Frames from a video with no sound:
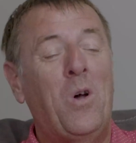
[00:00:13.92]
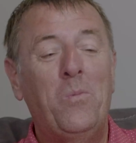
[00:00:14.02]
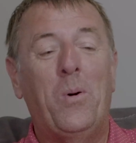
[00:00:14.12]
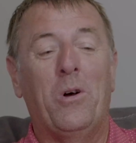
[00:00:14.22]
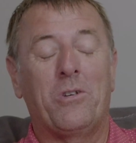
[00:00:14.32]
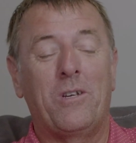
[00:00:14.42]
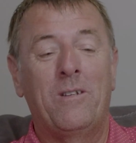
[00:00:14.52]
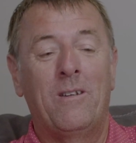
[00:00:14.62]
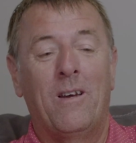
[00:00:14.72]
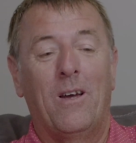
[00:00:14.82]
No
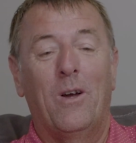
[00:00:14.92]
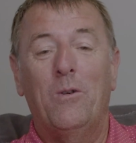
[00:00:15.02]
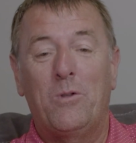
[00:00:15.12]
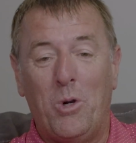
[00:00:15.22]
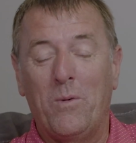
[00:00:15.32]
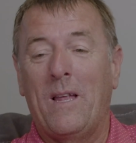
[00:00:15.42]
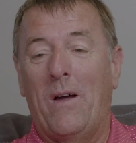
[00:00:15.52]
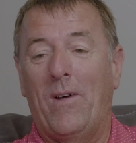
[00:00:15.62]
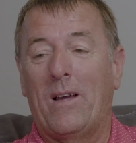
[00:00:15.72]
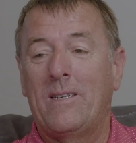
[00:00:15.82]
person who took
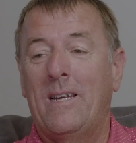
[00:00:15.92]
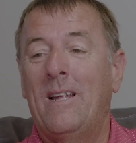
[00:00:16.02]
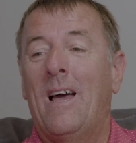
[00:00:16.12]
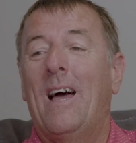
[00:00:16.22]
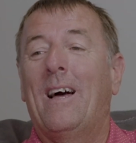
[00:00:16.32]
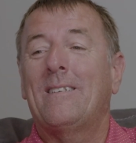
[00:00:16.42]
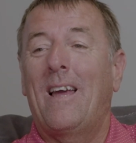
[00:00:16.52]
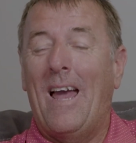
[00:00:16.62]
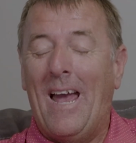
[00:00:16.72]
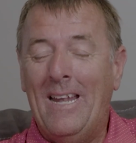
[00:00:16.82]
that vaccine
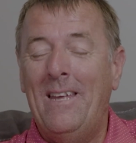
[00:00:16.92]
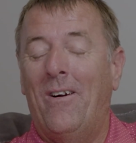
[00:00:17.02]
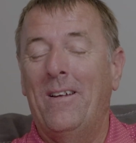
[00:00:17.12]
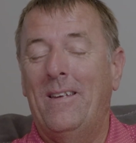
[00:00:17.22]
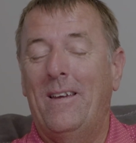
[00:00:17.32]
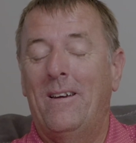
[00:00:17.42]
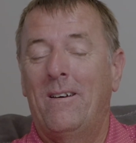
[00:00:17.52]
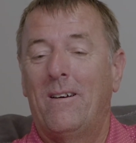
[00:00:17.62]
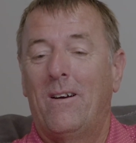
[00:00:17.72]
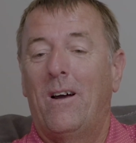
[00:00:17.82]
has any
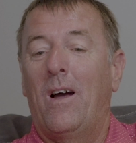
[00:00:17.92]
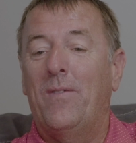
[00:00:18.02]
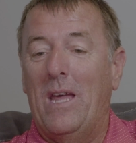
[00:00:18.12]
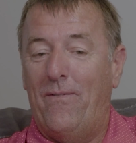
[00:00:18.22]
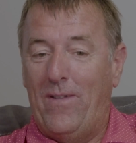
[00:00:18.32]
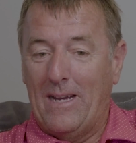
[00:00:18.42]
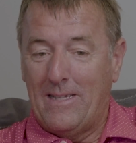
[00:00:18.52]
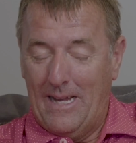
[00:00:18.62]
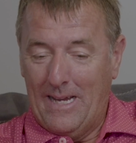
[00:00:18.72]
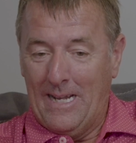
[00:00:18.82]
idea of the
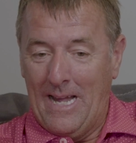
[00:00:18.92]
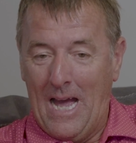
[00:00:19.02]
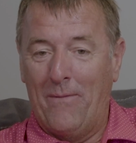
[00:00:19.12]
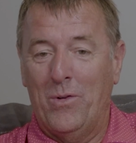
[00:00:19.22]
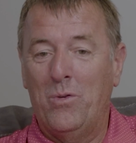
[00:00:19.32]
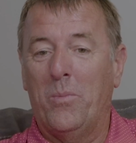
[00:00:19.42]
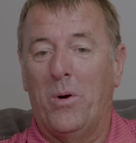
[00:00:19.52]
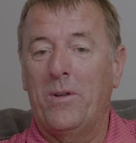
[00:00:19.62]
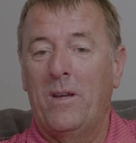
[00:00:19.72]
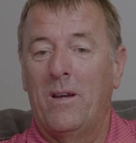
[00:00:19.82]
effects that it can have on your
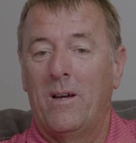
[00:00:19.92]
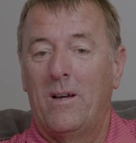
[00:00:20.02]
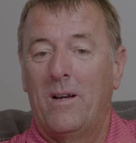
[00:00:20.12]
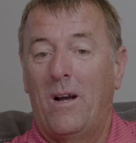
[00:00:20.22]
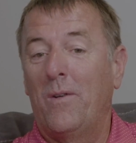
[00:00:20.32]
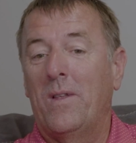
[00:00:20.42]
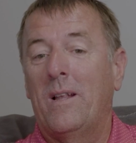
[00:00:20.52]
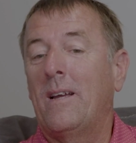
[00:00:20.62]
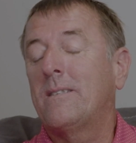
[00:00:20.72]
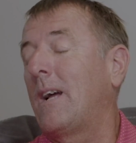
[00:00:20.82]
body over
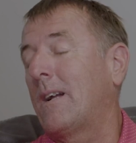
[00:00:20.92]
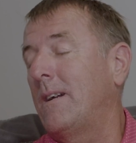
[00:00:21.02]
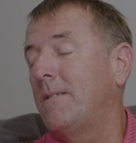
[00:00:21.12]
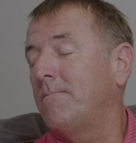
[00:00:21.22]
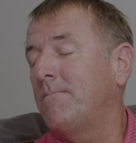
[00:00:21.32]
the next decade.